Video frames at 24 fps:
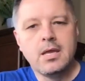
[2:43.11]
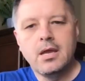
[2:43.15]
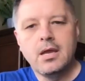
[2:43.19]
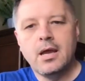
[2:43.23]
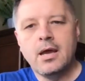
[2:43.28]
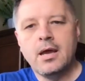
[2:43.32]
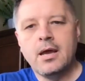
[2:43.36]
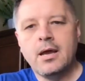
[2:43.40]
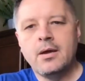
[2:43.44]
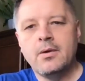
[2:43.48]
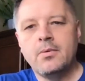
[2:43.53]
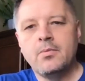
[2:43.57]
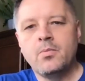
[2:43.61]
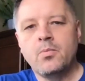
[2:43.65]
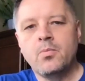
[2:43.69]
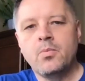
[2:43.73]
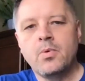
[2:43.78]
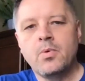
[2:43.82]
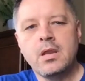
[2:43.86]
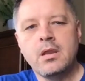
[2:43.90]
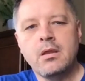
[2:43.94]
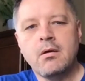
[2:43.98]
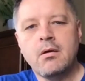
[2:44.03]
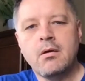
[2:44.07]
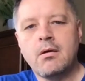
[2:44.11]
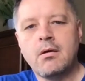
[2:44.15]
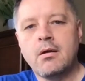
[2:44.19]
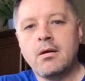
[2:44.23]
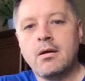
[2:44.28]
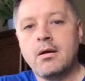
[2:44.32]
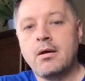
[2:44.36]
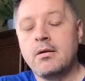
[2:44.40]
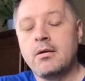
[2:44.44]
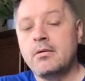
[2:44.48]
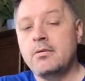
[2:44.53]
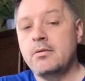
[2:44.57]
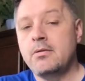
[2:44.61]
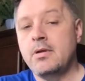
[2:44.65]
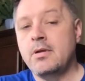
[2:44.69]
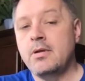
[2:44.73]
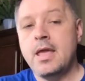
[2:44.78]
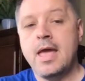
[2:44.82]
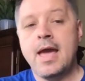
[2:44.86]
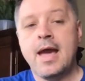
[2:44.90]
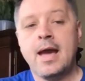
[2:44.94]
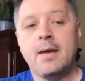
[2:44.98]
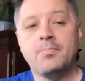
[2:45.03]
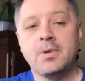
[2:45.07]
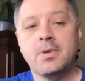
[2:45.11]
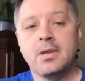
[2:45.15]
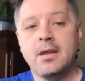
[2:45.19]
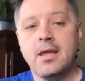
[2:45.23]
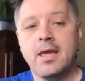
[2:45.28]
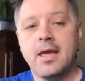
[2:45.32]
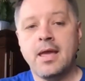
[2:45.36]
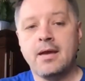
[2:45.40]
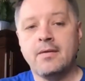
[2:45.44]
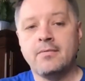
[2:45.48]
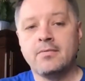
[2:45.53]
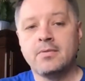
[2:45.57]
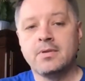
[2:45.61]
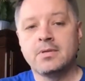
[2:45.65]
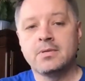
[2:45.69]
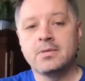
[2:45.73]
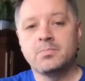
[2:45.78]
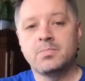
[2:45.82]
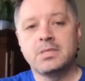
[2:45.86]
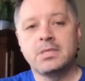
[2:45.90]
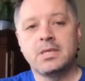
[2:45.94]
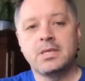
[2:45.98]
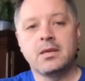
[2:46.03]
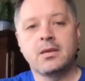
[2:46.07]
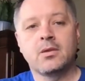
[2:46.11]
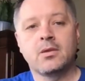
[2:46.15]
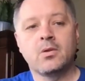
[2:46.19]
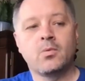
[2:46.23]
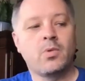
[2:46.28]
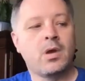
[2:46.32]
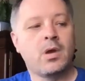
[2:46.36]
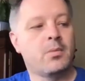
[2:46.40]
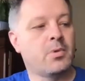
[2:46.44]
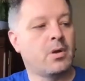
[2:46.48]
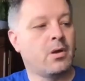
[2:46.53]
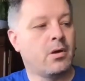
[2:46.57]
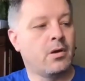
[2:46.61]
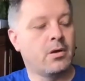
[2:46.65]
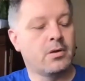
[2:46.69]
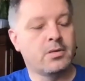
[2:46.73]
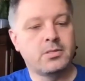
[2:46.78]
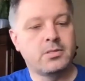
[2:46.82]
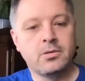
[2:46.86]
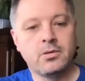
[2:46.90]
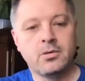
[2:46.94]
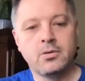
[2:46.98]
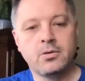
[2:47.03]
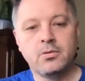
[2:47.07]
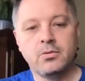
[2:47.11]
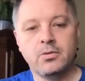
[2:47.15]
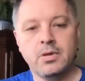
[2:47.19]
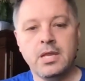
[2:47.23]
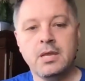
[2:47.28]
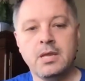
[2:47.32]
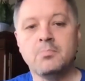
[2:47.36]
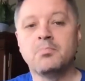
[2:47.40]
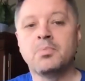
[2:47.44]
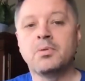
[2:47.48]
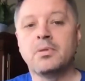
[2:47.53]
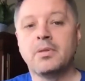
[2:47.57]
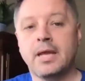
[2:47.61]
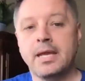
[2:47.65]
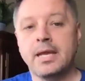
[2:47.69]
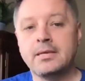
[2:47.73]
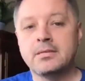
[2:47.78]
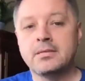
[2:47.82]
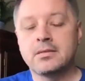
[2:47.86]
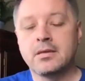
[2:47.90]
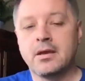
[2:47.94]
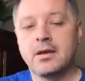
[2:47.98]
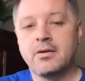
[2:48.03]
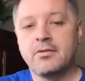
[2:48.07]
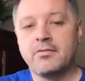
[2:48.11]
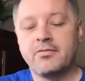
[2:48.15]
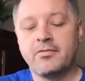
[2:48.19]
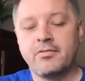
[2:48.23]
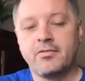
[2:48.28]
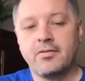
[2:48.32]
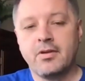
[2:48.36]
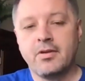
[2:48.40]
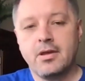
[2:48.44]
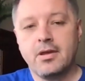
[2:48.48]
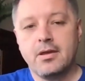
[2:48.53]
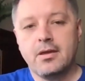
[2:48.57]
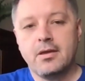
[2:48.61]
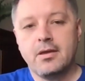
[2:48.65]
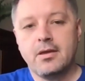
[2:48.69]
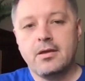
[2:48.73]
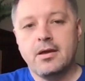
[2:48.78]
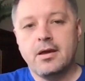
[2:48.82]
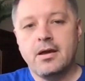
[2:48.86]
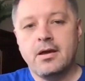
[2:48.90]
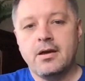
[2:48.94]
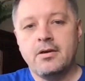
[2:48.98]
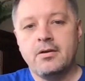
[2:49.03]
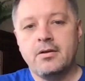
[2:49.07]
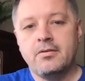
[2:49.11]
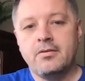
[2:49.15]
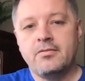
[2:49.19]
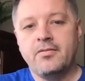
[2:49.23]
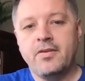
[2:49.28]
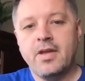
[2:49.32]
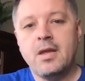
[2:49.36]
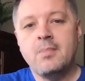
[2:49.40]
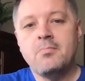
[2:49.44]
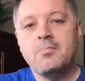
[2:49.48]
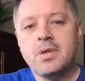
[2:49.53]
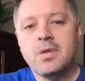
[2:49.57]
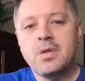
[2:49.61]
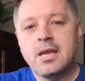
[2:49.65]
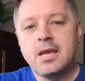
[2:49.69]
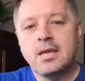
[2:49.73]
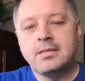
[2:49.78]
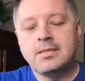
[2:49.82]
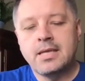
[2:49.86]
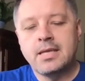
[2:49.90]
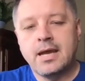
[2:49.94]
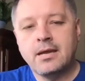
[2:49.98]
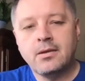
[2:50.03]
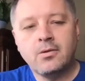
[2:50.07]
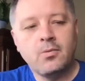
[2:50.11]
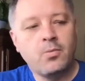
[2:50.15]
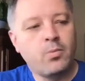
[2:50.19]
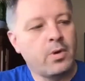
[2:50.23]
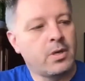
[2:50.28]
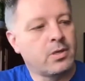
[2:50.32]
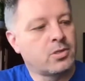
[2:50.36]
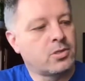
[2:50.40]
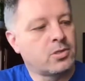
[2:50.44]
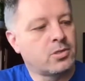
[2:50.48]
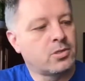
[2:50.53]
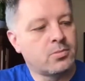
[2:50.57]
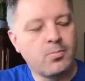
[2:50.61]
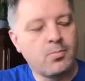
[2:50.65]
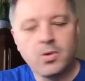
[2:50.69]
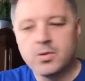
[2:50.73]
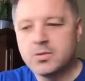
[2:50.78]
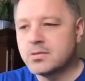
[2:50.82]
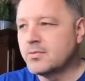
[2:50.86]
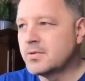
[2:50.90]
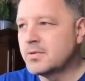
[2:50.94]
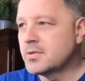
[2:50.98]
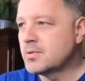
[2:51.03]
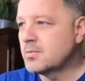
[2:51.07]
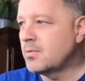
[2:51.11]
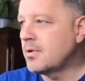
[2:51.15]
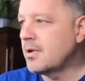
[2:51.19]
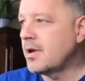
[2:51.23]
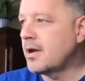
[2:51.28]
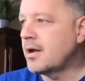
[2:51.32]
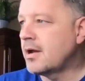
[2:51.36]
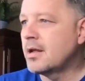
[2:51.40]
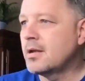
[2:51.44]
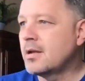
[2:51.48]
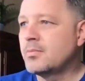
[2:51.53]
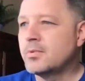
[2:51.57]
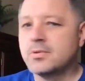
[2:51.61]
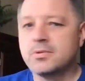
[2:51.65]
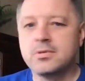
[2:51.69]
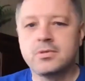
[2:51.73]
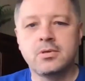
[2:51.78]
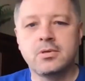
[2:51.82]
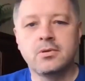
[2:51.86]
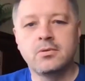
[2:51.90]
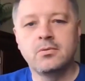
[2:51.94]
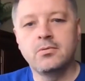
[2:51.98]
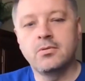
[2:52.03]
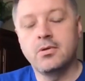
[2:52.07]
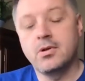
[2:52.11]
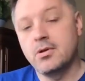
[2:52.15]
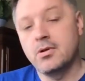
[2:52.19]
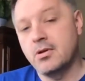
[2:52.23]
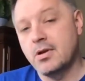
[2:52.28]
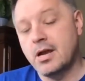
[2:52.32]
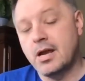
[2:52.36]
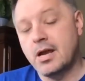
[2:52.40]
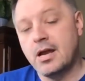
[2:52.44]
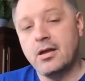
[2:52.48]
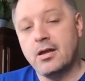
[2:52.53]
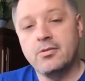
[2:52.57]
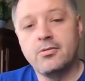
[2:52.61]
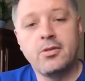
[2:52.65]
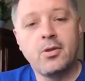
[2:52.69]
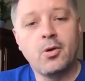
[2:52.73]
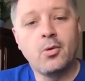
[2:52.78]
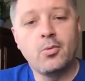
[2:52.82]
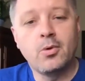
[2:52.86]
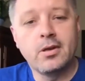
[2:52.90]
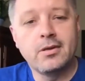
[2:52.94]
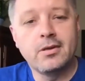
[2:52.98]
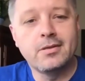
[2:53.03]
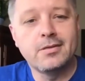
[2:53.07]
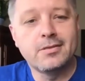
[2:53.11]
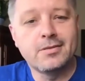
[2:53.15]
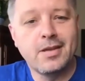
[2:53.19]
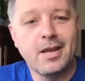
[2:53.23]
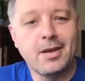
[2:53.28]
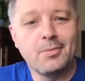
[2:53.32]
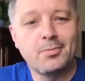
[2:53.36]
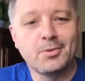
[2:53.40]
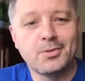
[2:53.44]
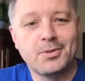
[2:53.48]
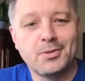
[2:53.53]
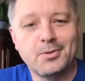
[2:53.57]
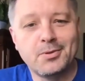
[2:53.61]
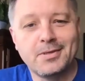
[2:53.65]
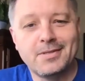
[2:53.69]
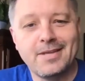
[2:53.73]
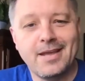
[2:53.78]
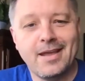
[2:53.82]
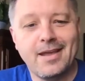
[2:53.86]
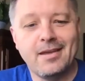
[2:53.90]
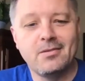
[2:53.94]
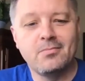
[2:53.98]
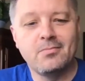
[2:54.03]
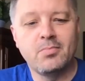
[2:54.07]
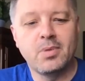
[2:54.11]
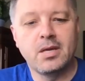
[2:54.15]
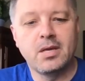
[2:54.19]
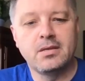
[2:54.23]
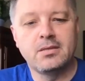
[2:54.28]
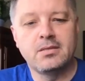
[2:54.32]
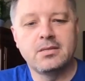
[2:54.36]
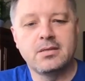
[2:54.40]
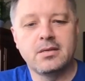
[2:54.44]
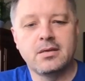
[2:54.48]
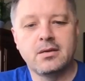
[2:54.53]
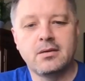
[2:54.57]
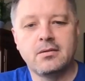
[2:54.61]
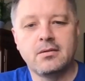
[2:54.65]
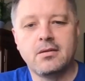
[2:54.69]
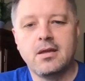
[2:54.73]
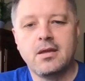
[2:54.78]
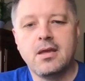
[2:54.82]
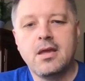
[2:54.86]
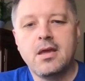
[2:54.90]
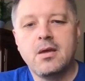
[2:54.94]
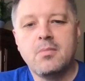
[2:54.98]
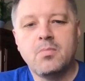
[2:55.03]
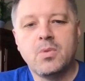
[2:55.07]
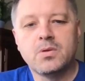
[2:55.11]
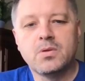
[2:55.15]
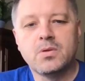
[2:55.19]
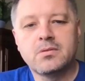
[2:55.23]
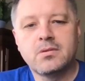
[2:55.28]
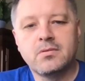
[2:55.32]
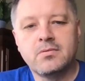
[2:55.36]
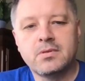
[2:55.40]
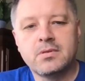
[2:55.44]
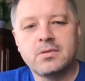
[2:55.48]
Uh, we are happy to have this particular webinar to in place of of MBA Tech, which most of us were not able to, or no one is able to attend, but uh, most of us